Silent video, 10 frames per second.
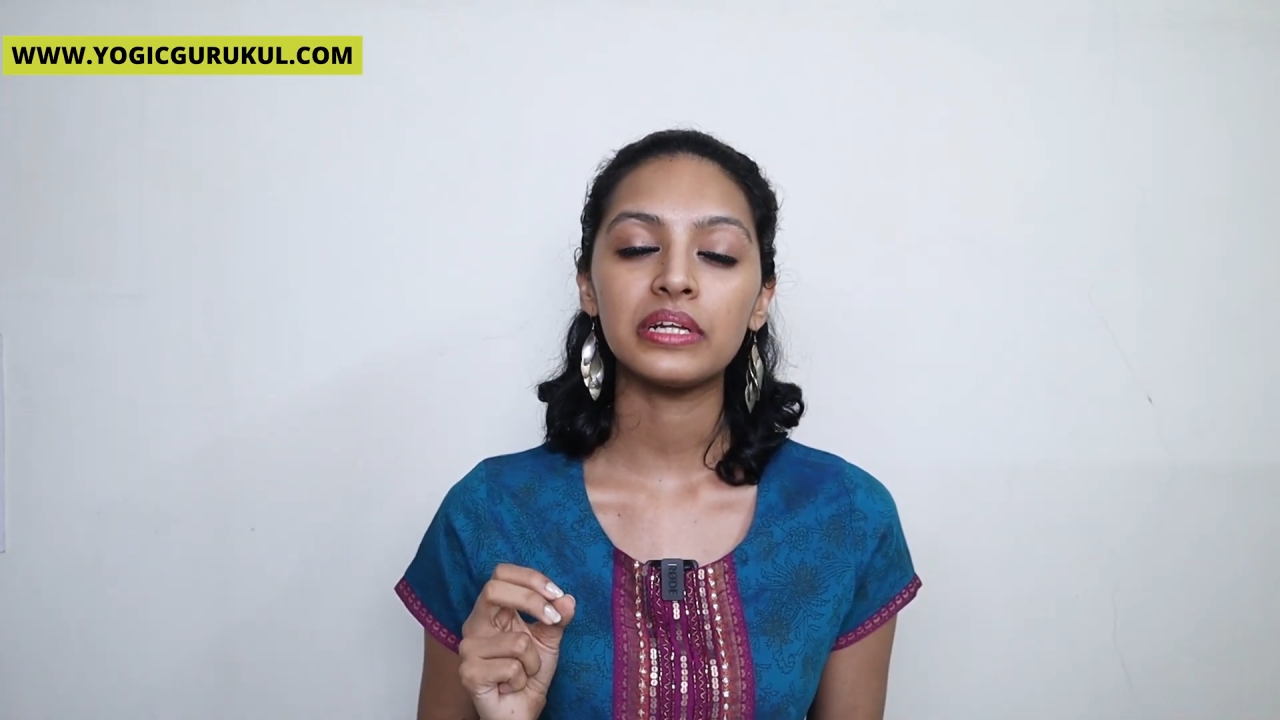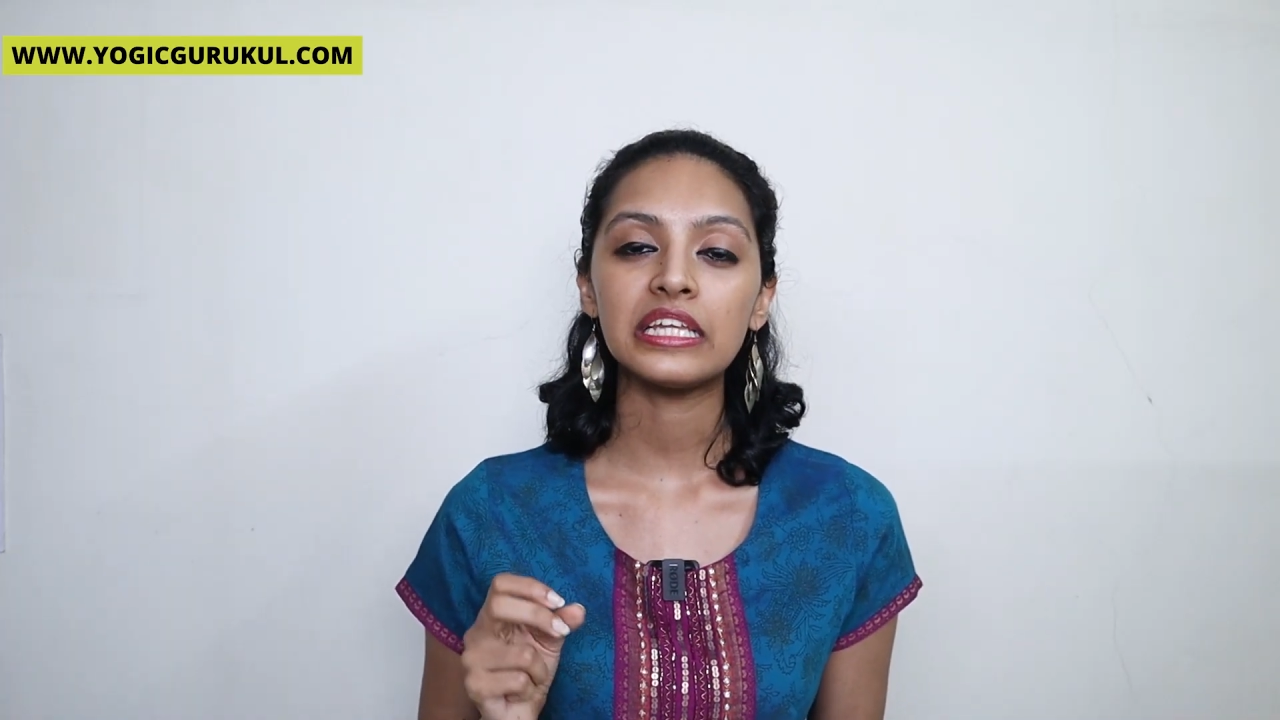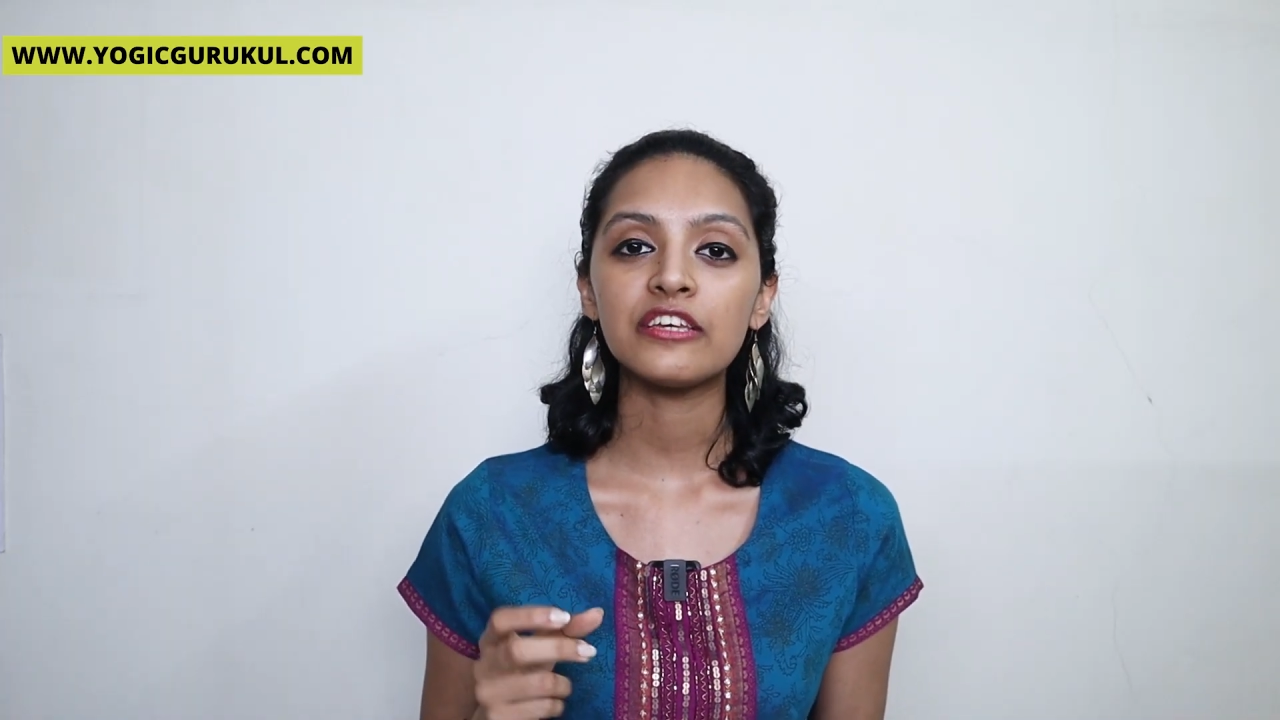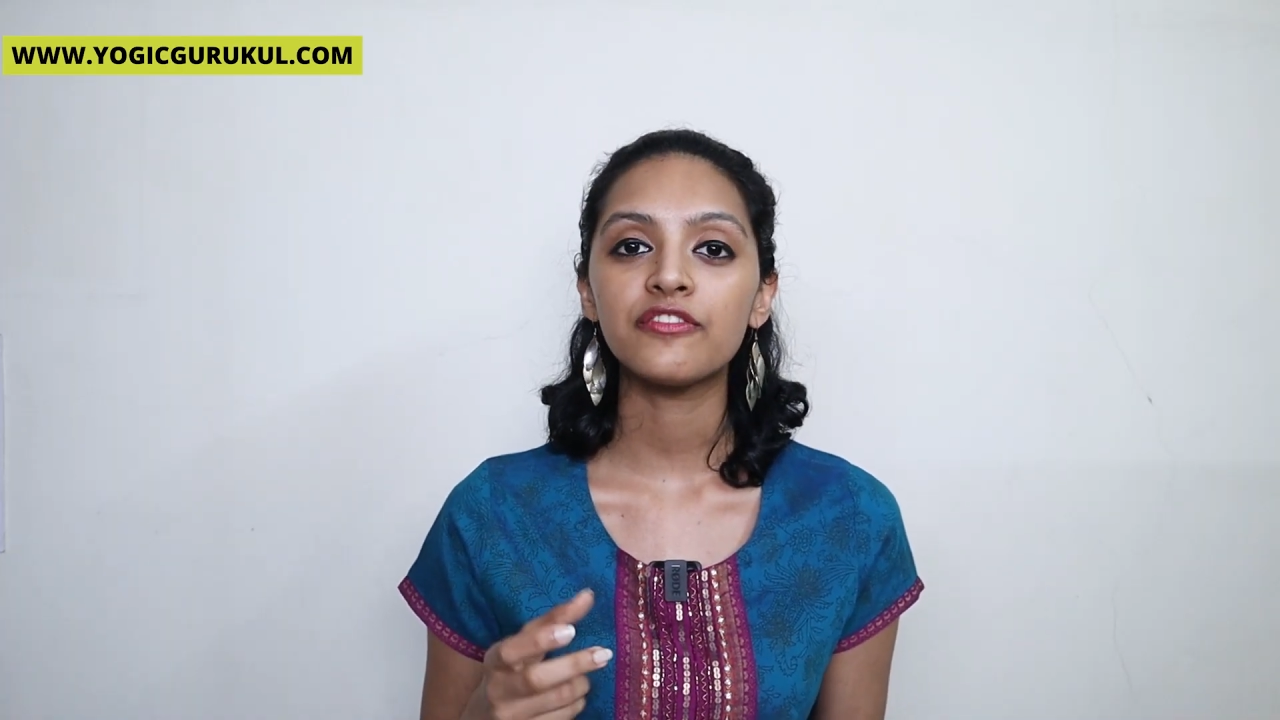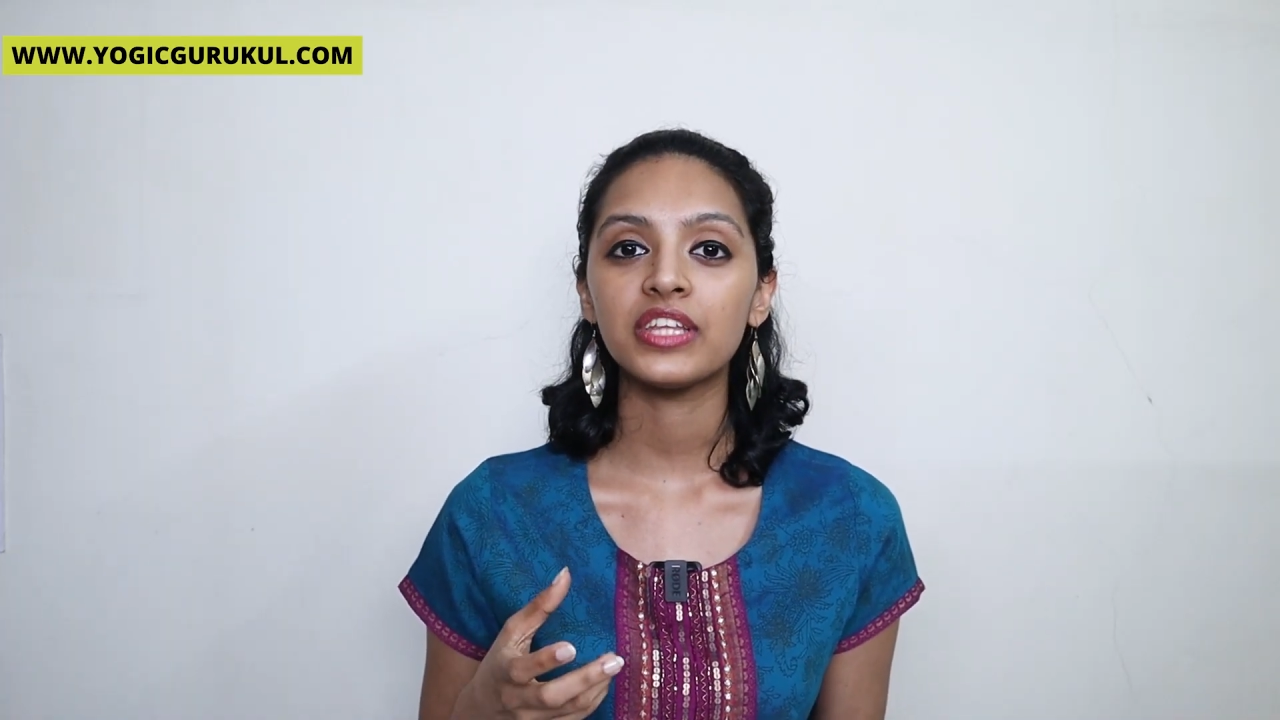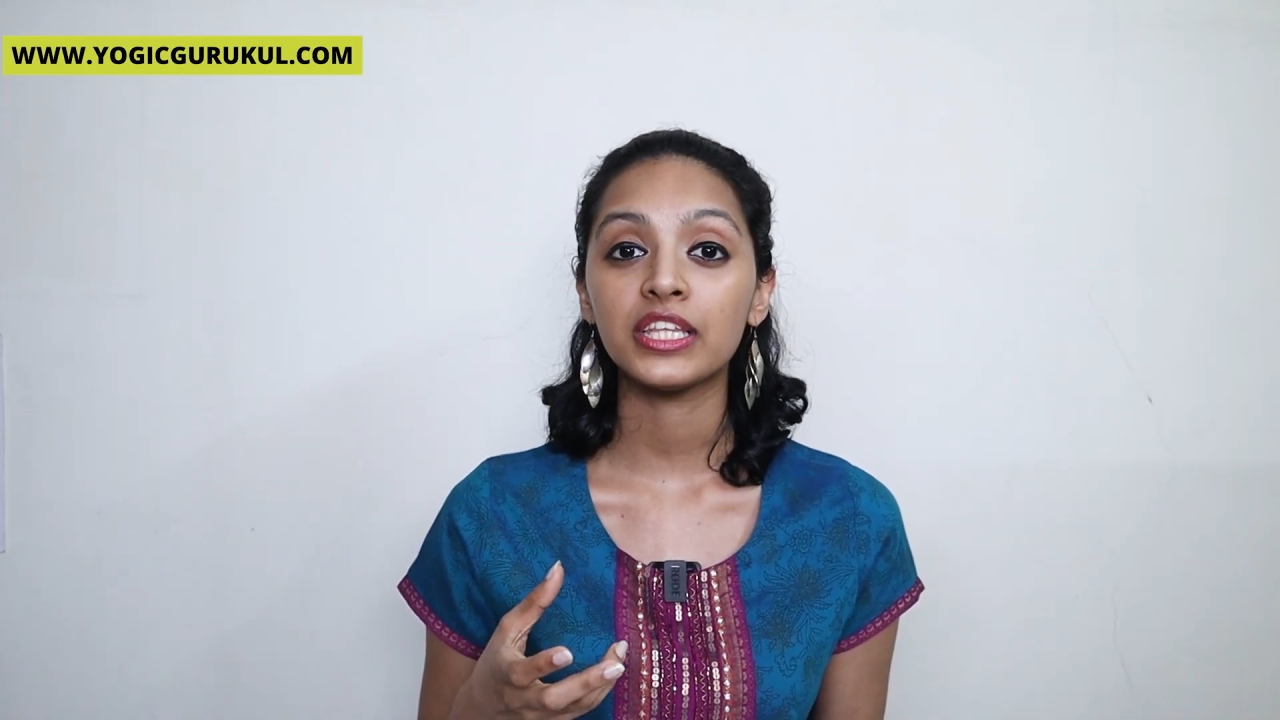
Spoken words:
believe